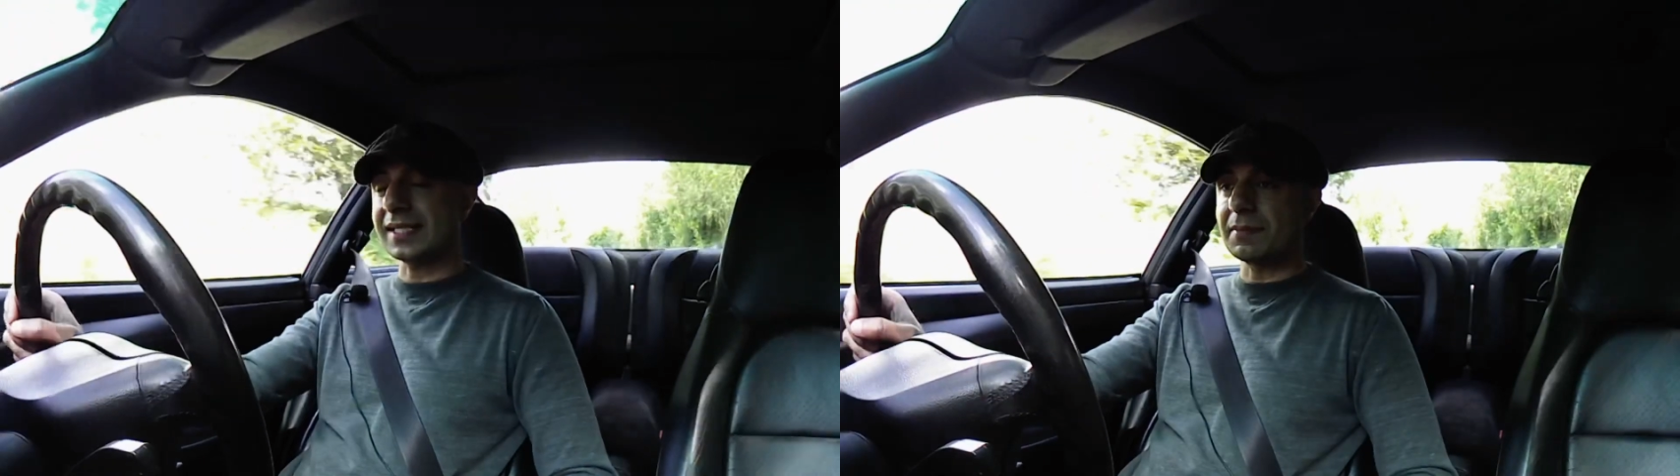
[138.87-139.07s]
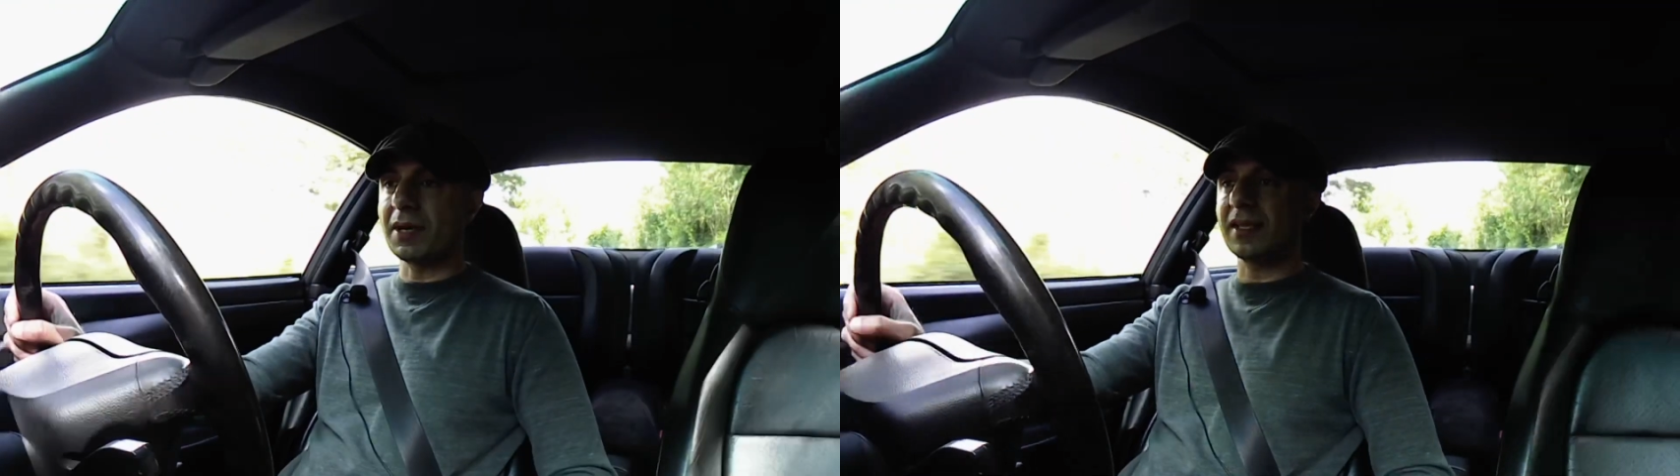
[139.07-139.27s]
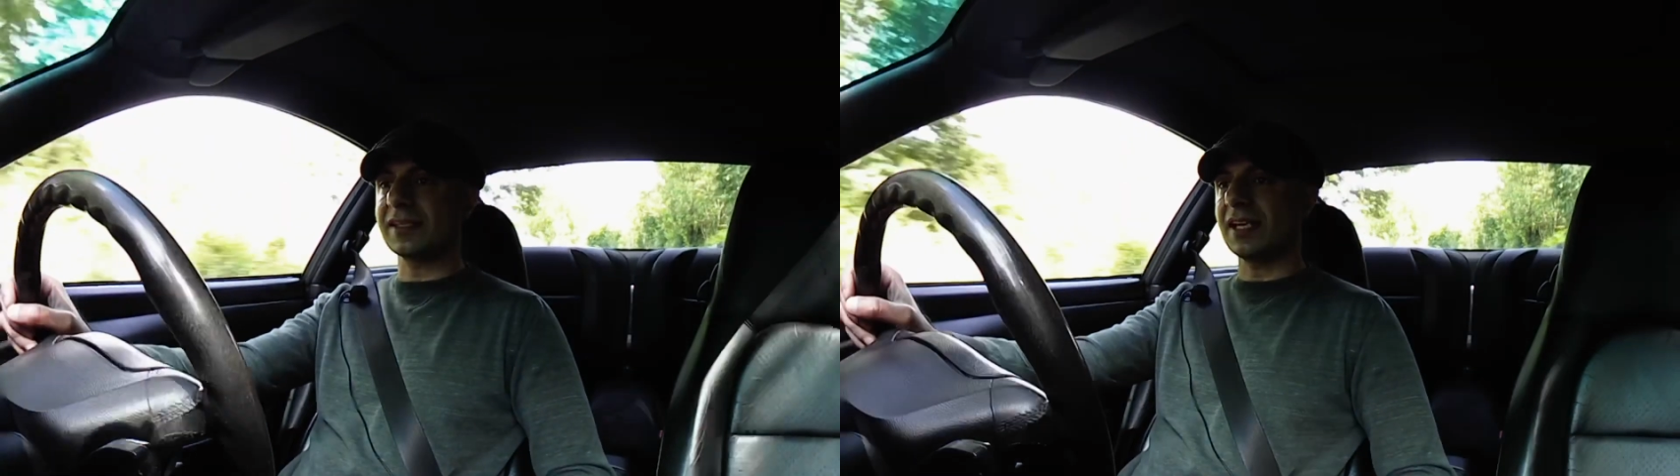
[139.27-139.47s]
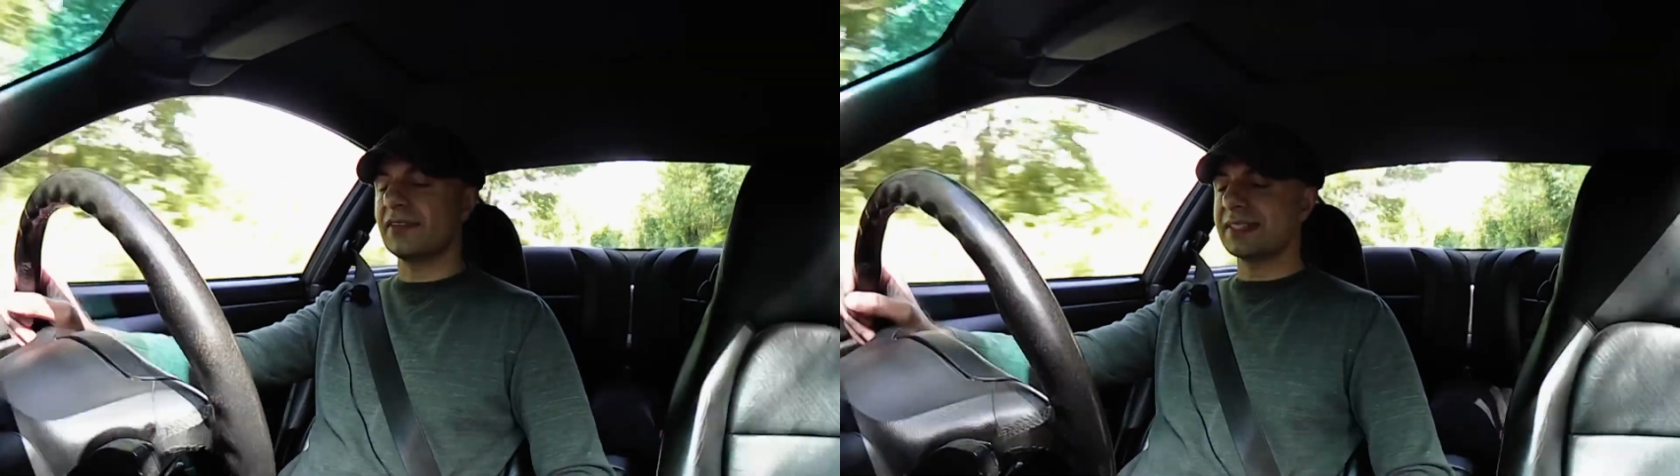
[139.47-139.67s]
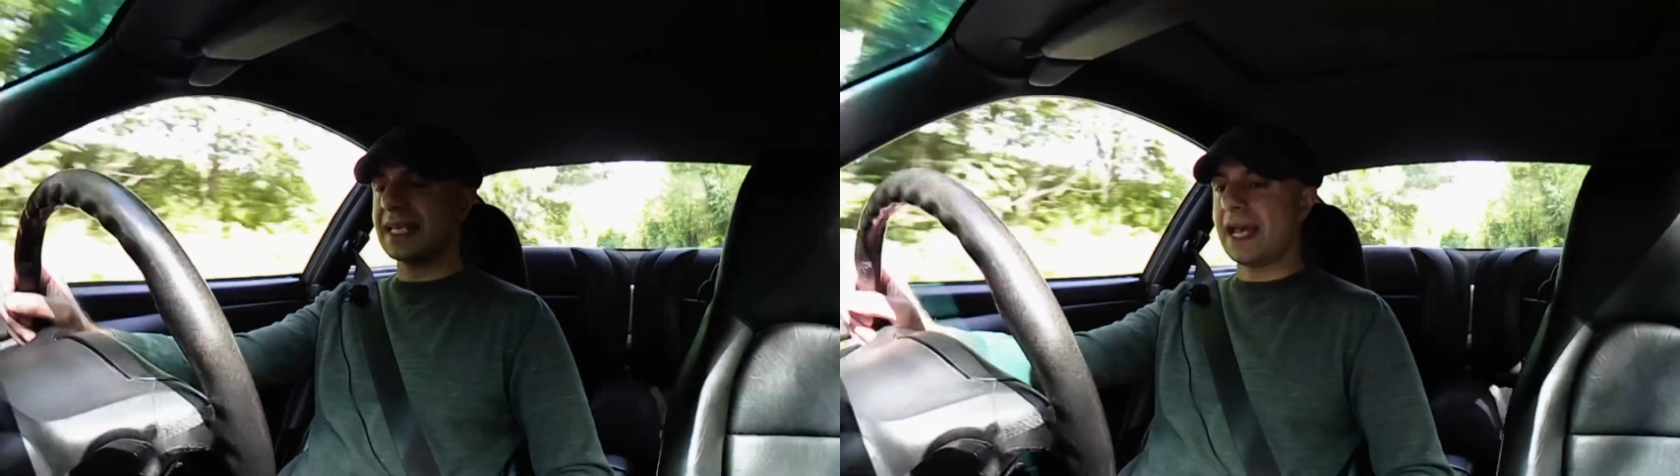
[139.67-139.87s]
miles
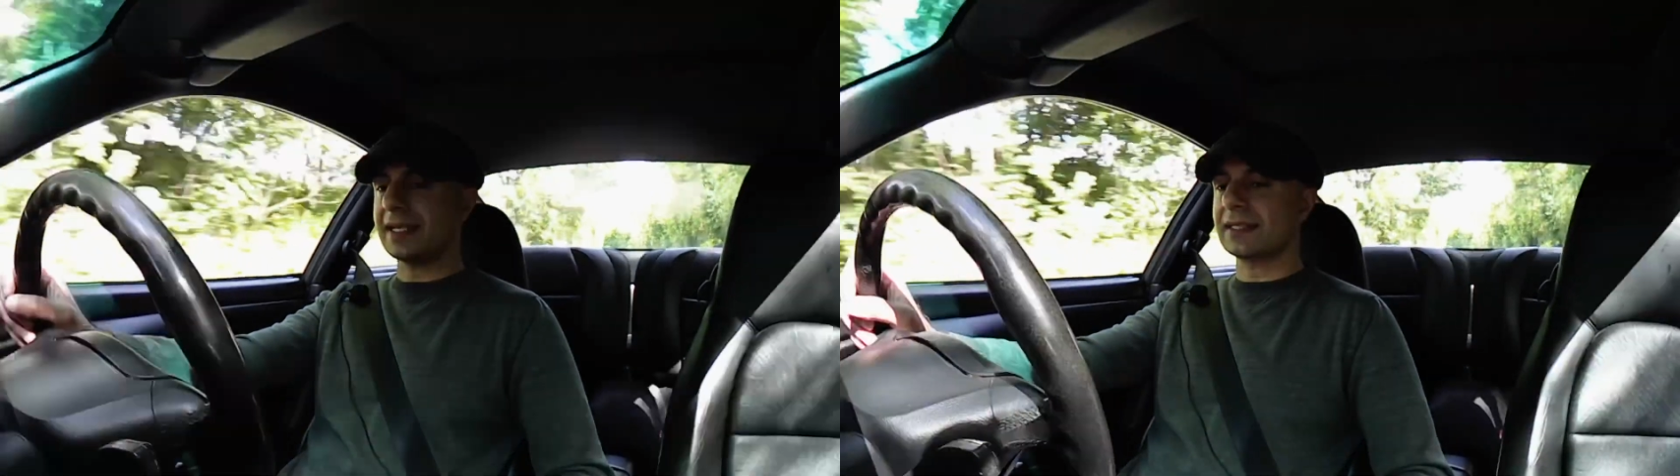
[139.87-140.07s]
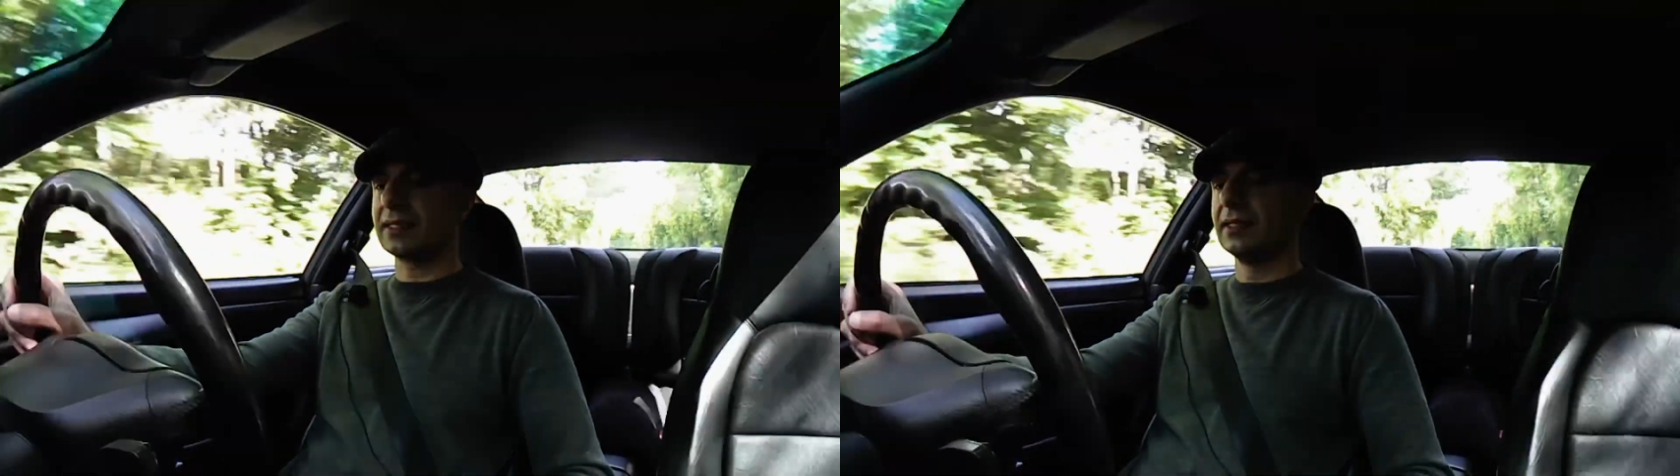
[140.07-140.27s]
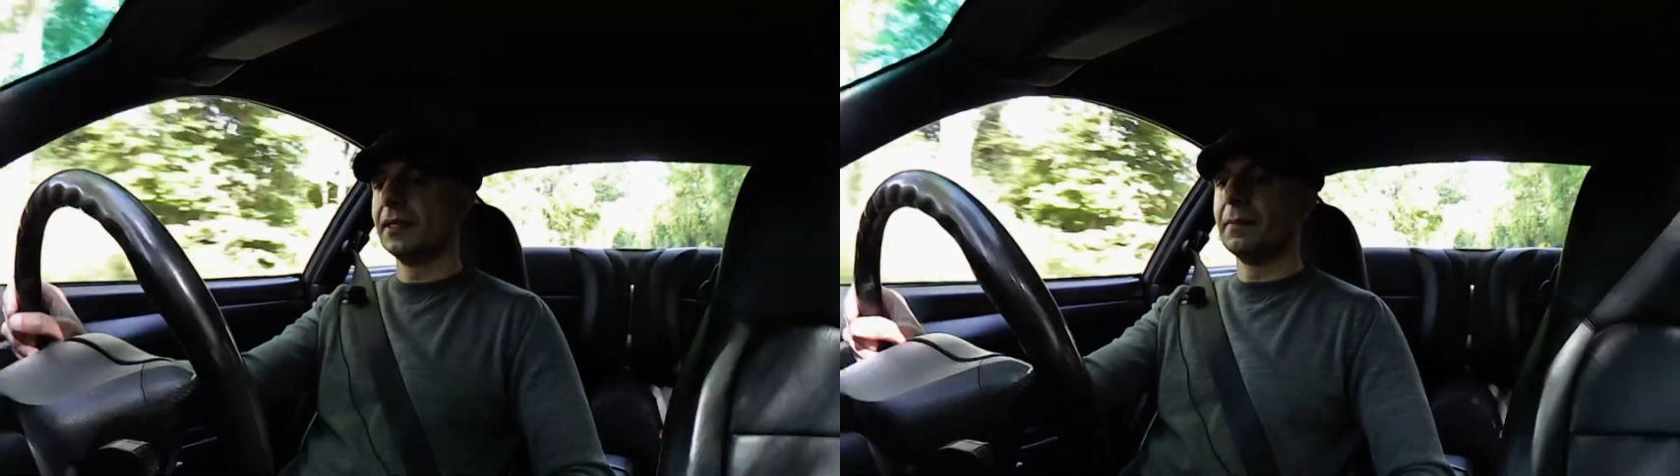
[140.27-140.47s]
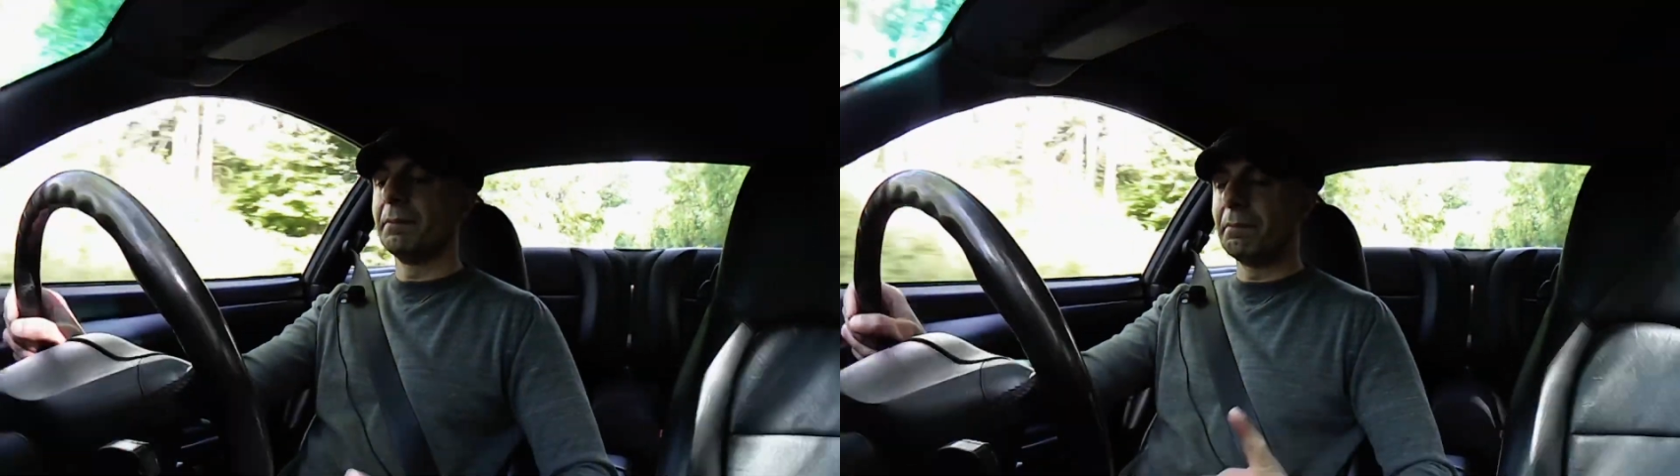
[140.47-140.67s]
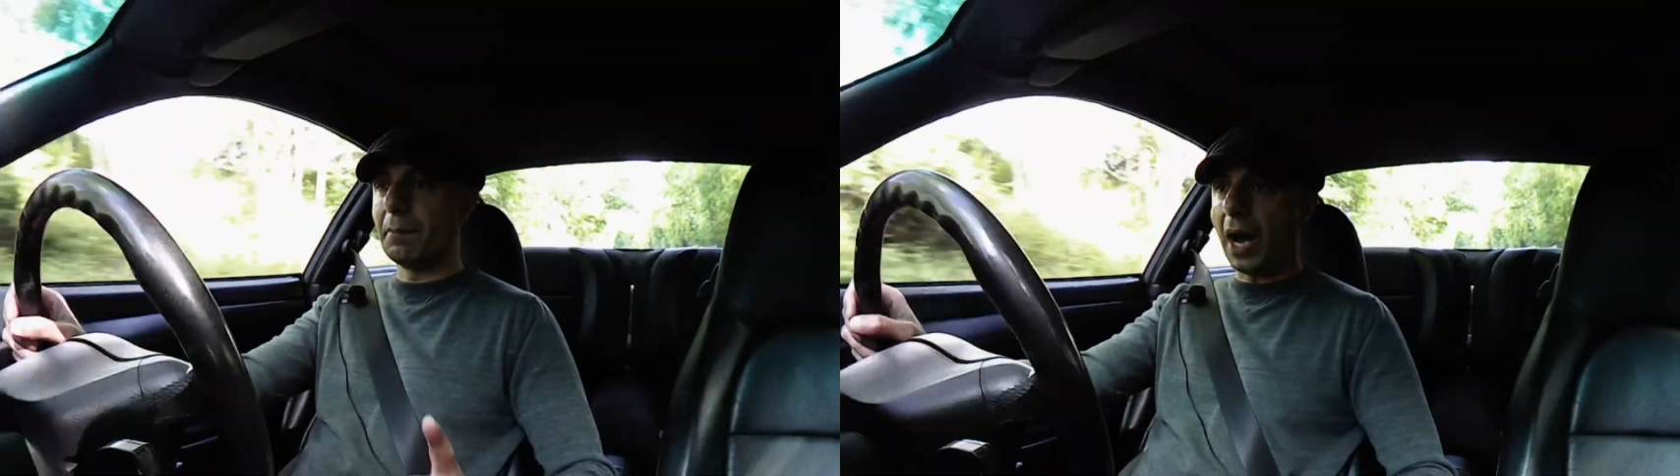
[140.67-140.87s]
out of a tank,
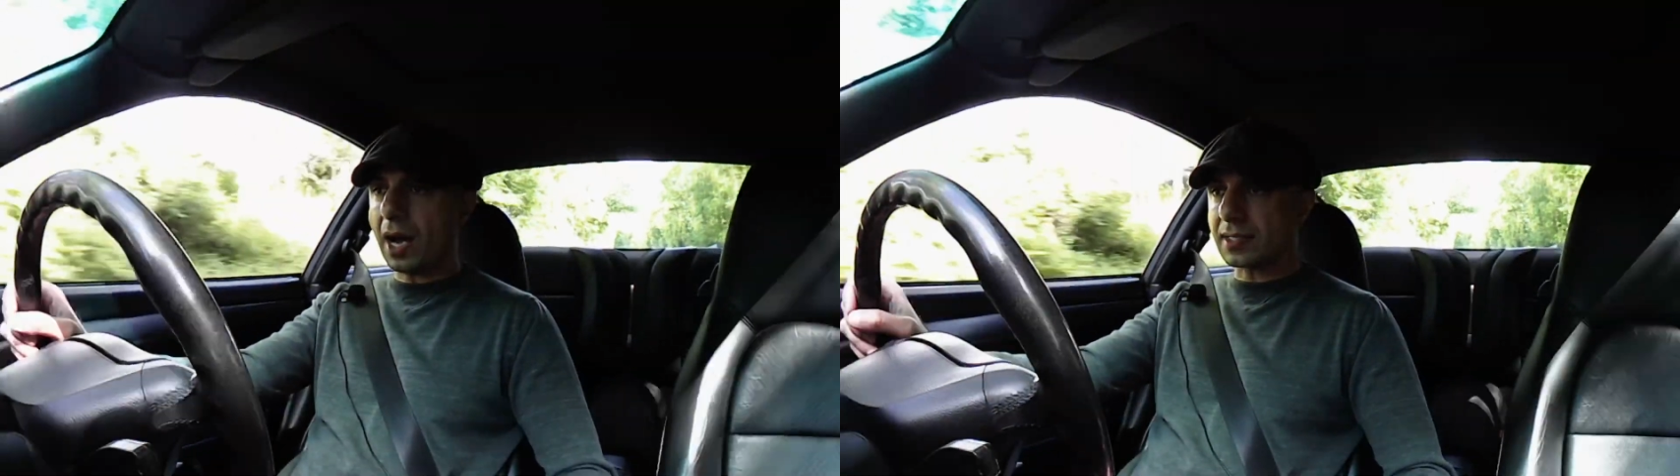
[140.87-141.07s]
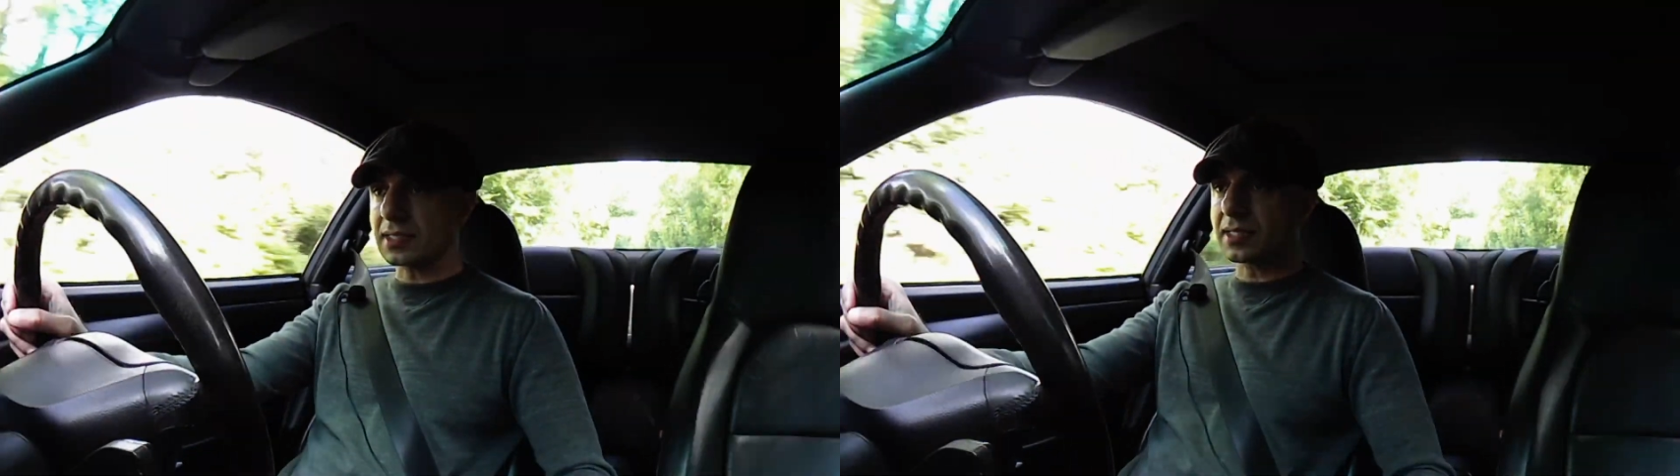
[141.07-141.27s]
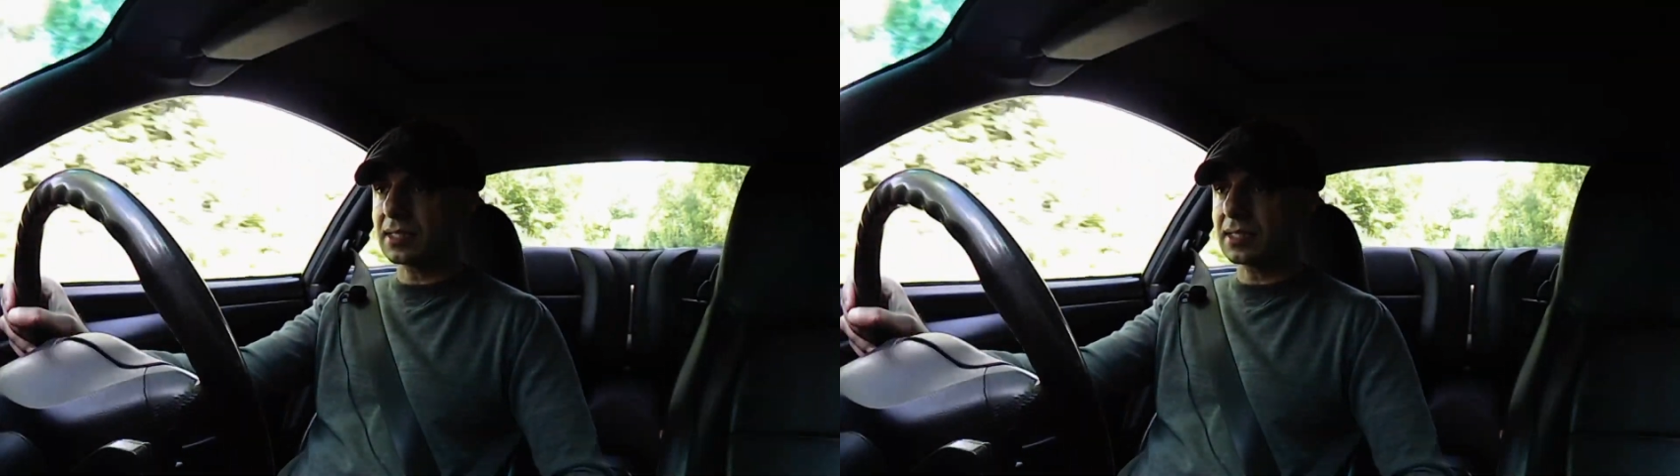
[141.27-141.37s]
but